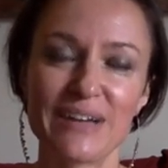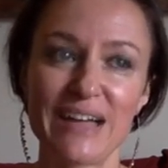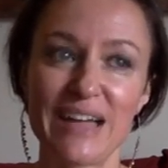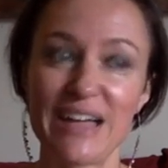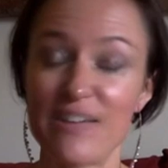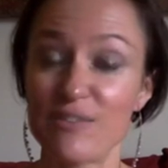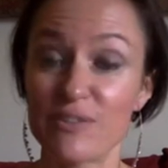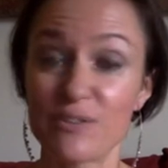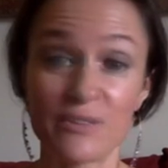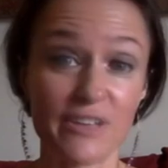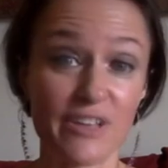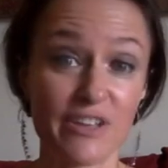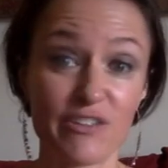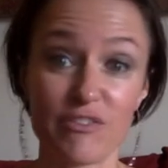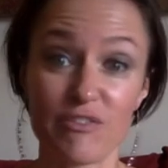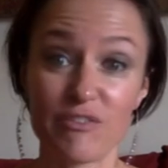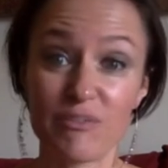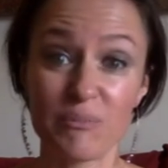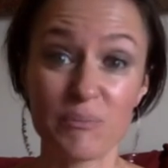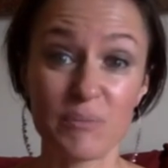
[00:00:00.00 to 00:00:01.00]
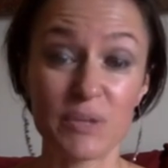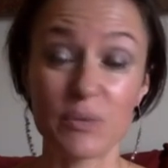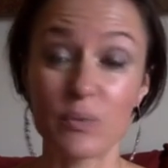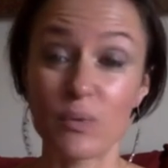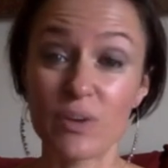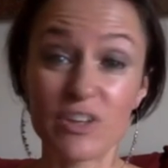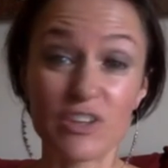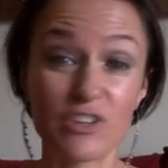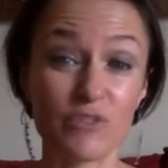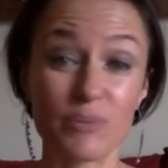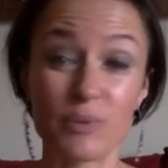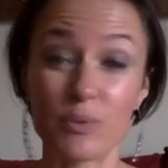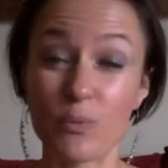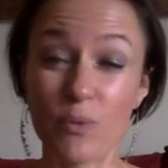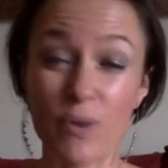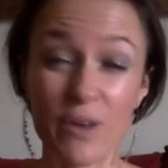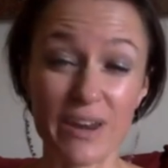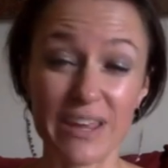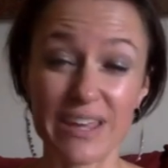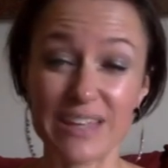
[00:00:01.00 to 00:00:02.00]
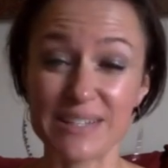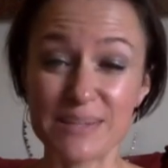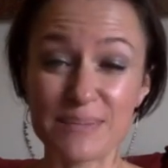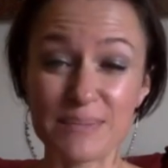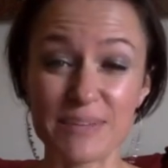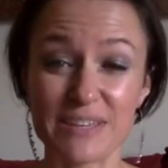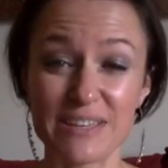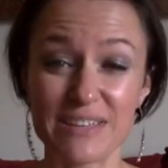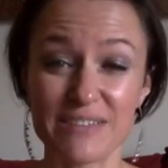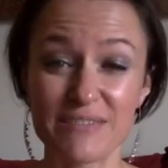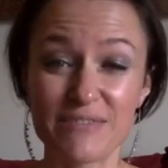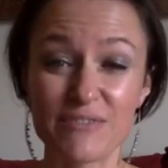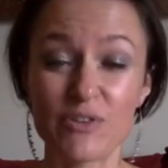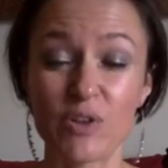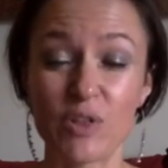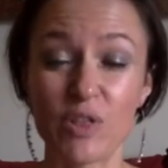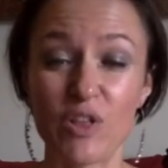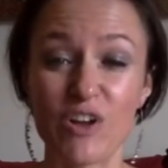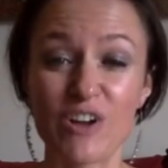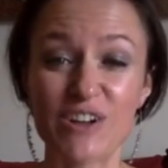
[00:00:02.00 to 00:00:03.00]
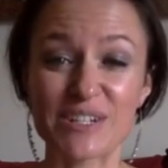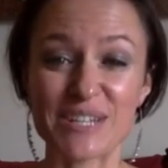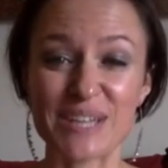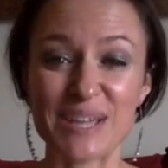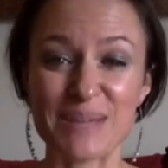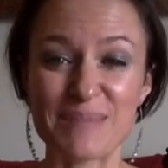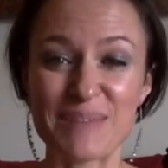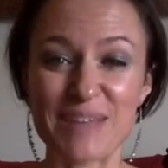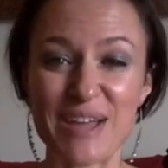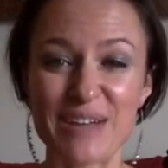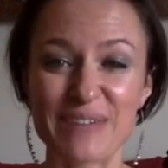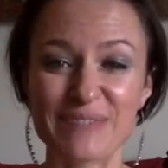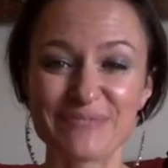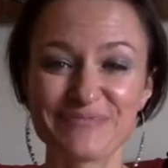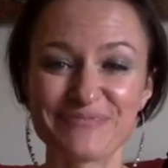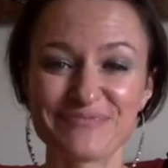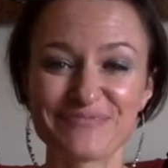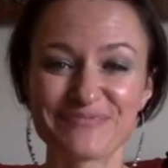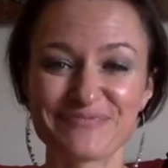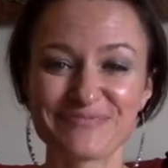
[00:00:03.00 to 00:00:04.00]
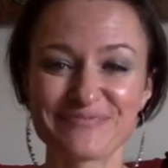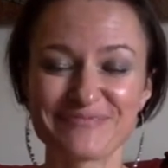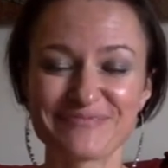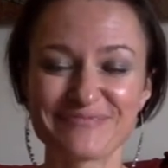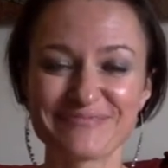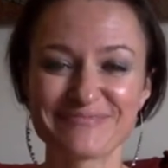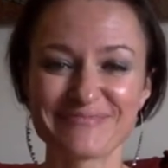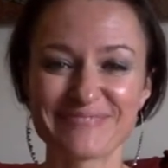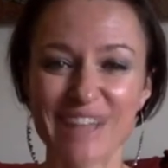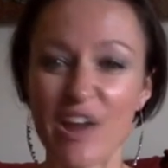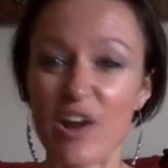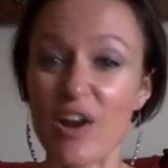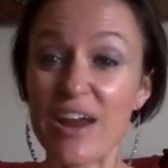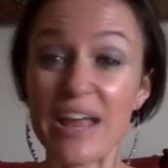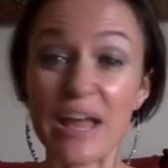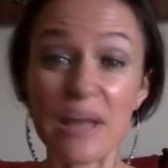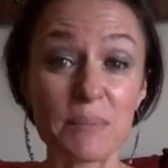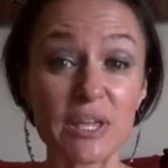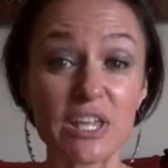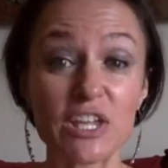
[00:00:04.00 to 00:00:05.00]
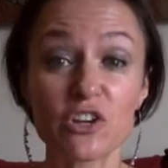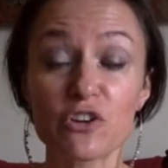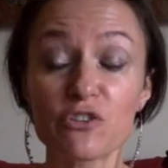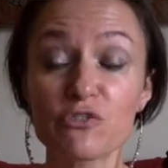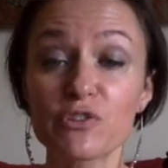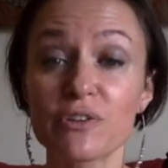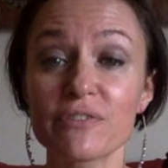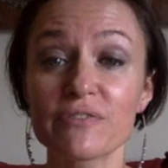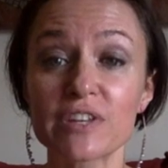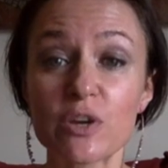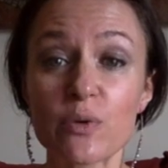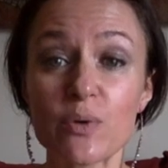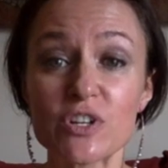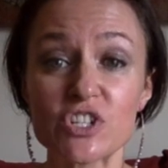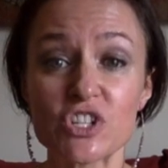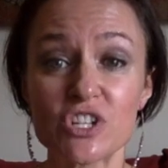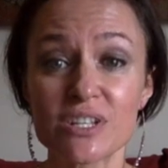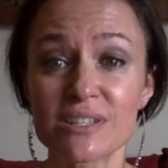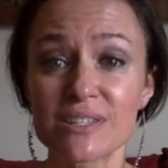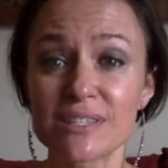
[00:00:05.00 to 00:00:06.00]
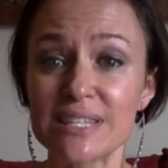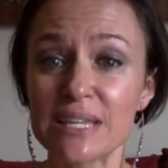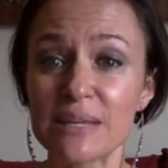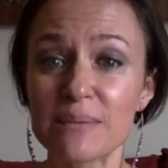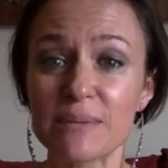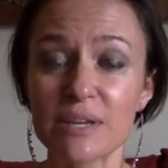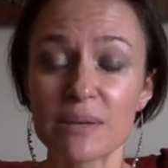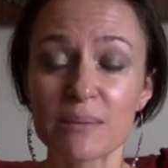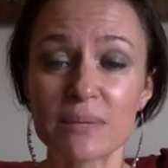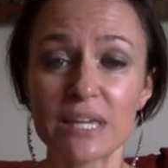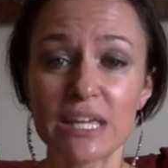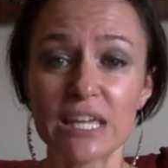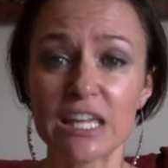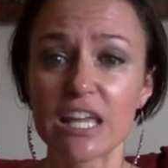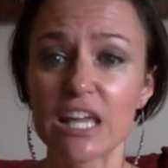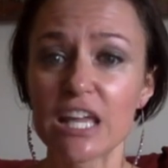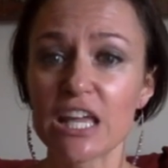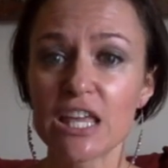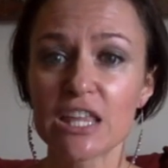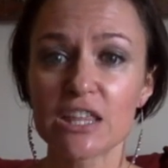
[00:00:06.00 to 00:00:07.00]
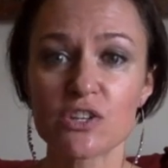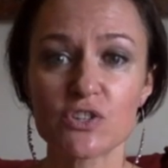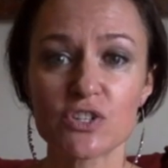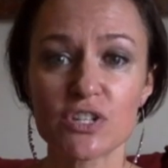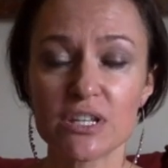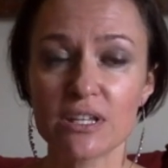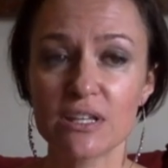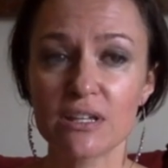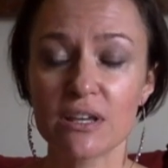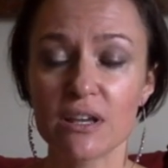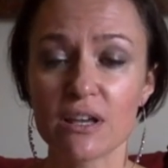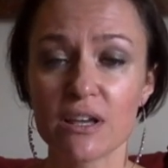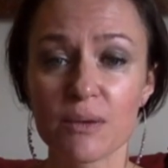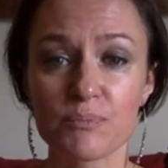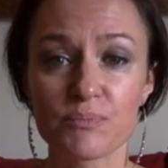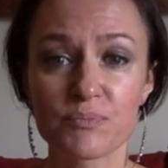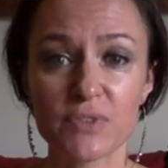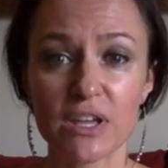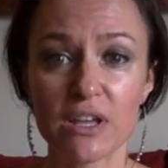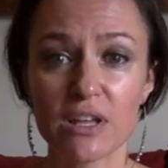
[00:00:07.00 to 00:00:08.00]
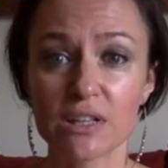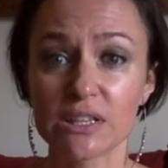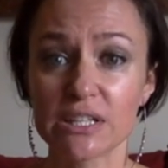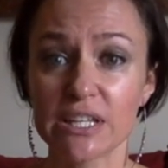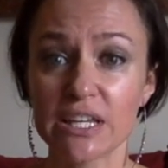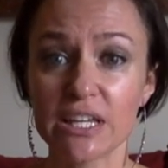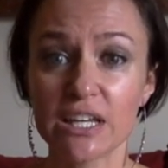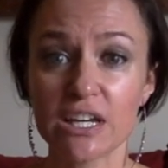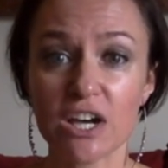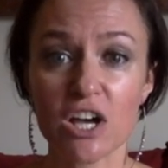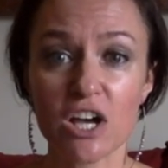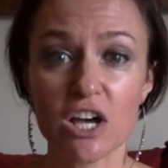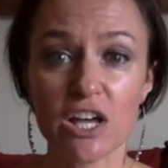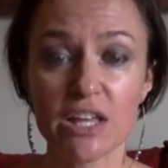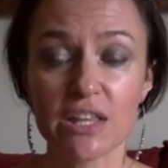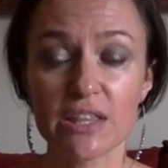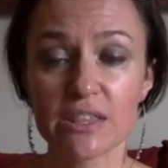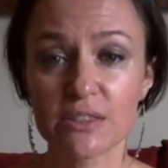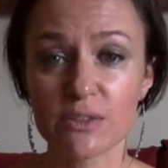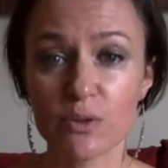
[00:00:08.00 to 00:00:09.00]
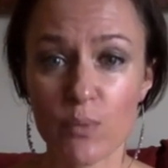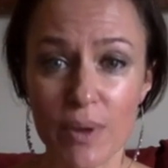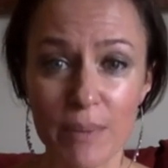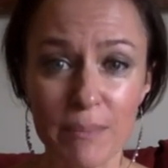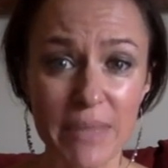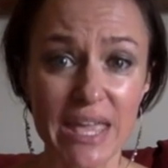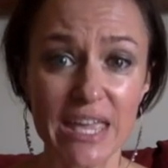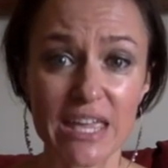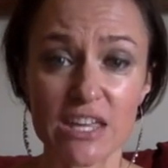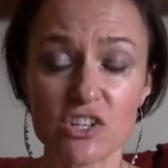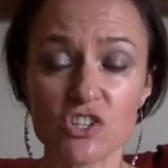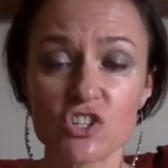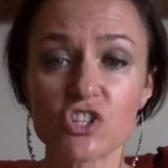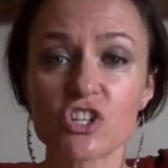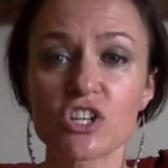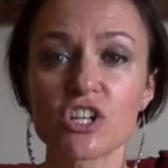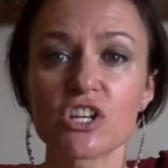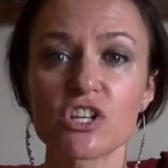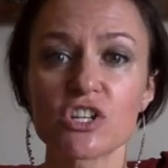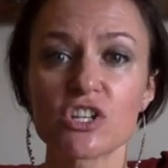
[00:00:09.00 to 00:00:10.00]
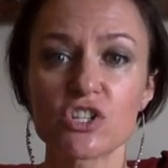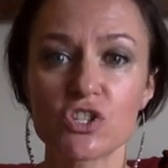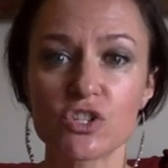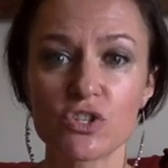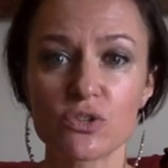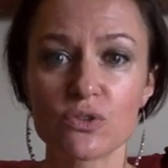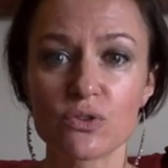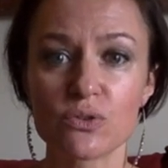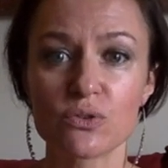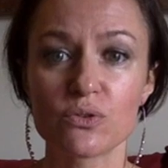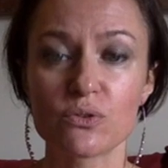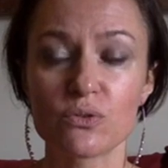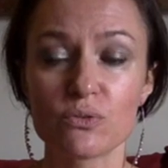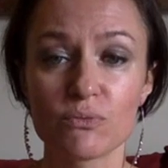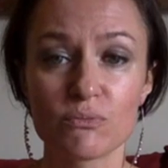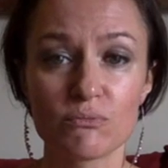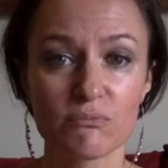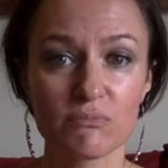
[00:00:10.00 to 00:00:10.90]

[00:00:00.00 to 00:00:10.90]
have your life be what you've been wanting it to be for a long time now? All right, I'm here. If you have any questions, email me. There's a link on the webpage to,